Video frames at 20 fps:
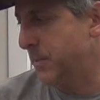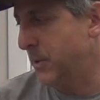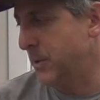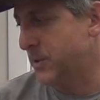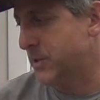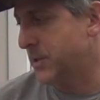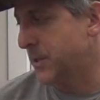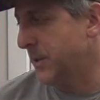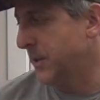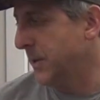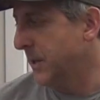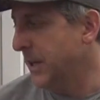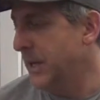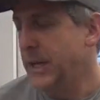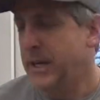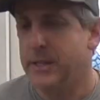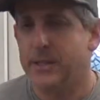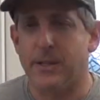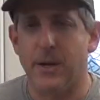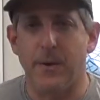supposed to.
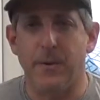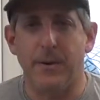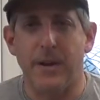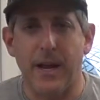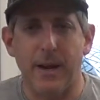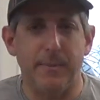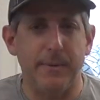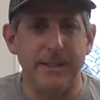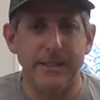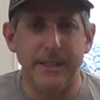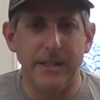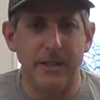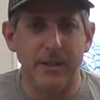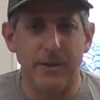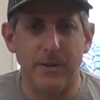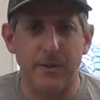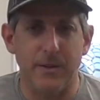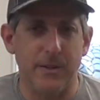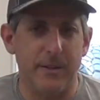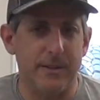So not a big
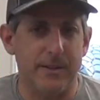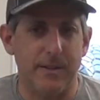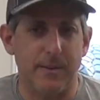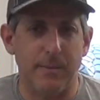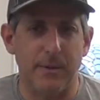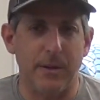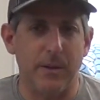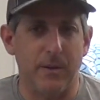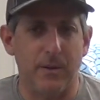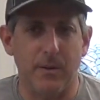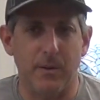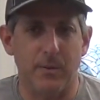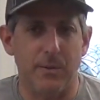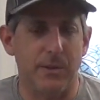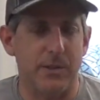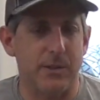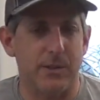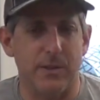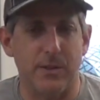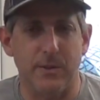deal. It's something you can do
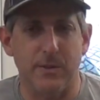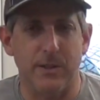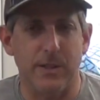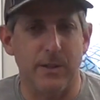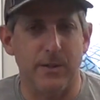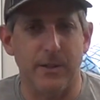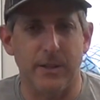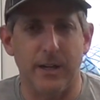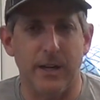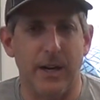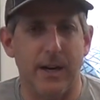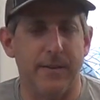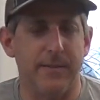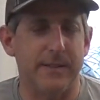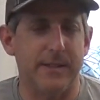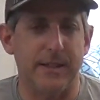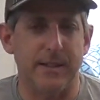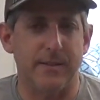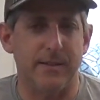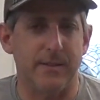with just a utility
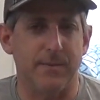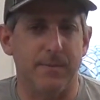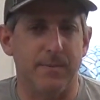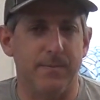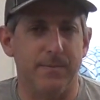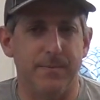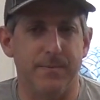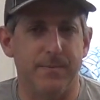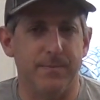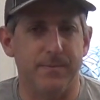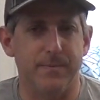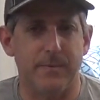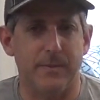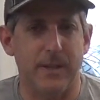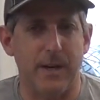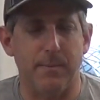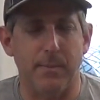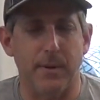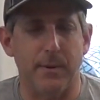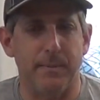knife. It takes
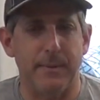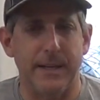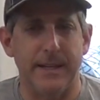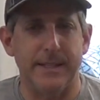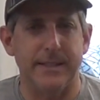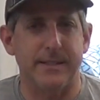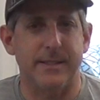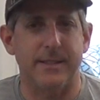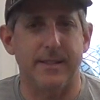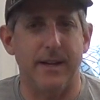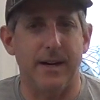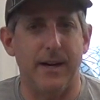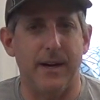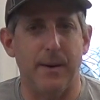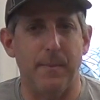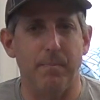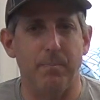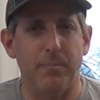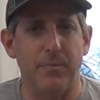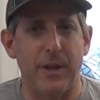a couple of minutes.
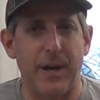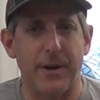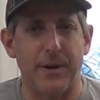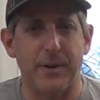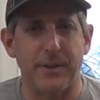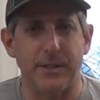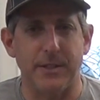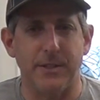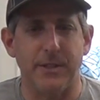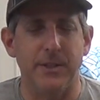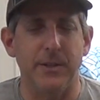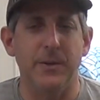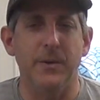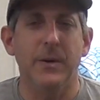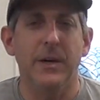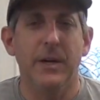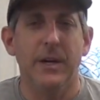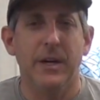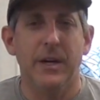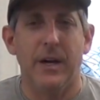Not hard to
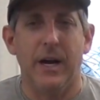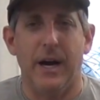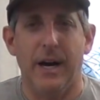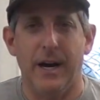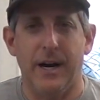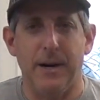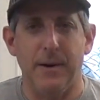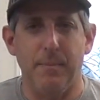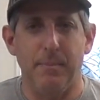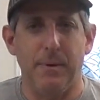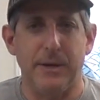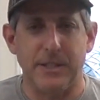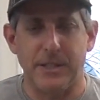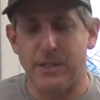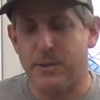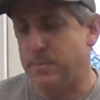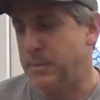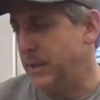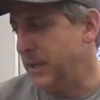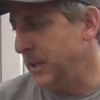do, but
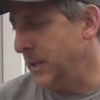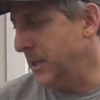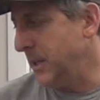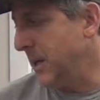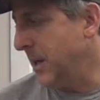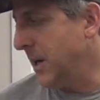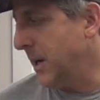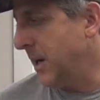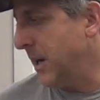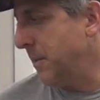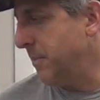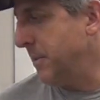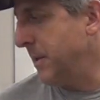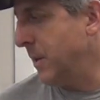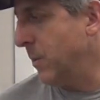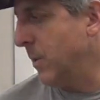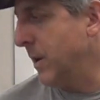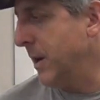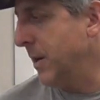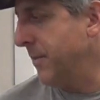just be
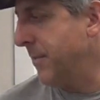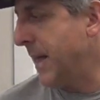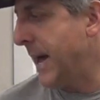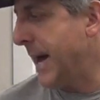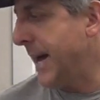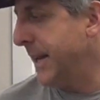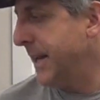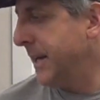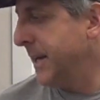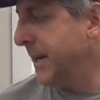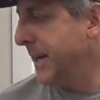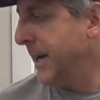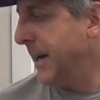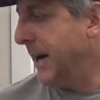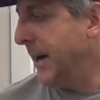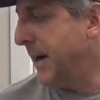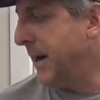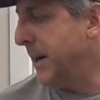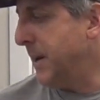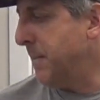aware of that.
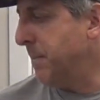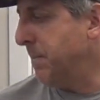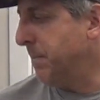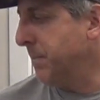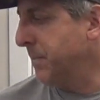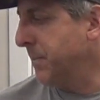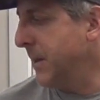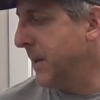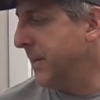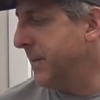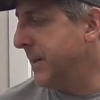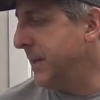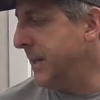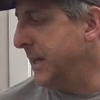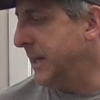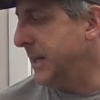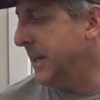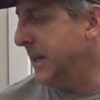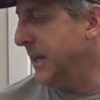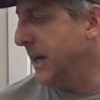
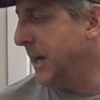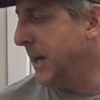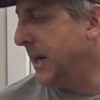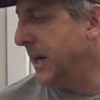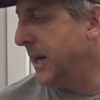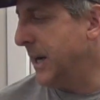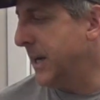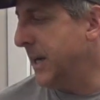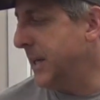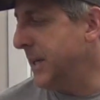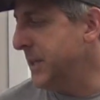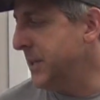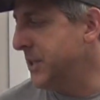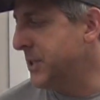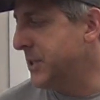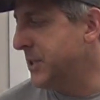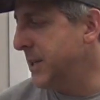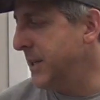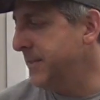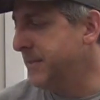The
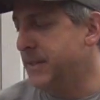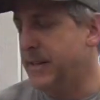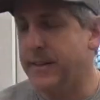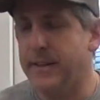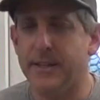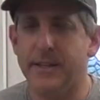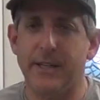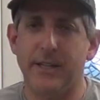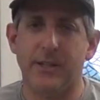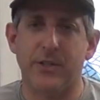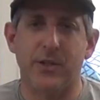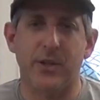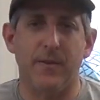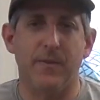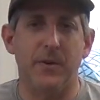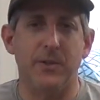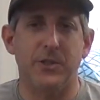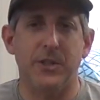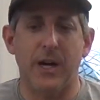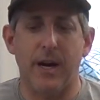shift and the dig
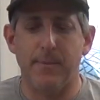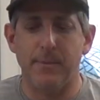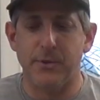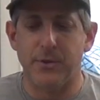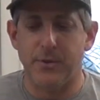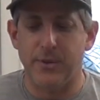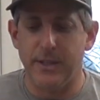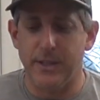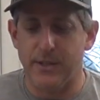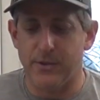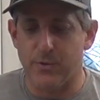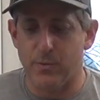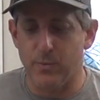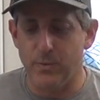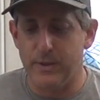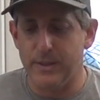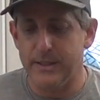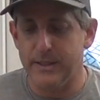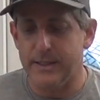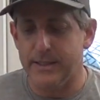servo geometry is
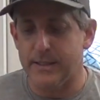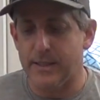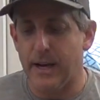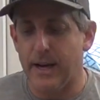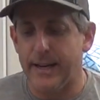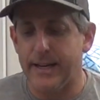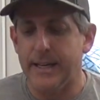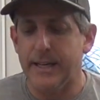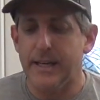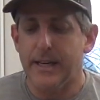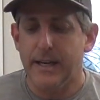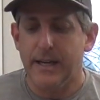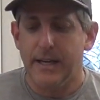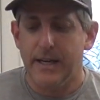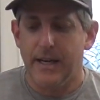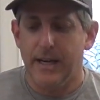really tight.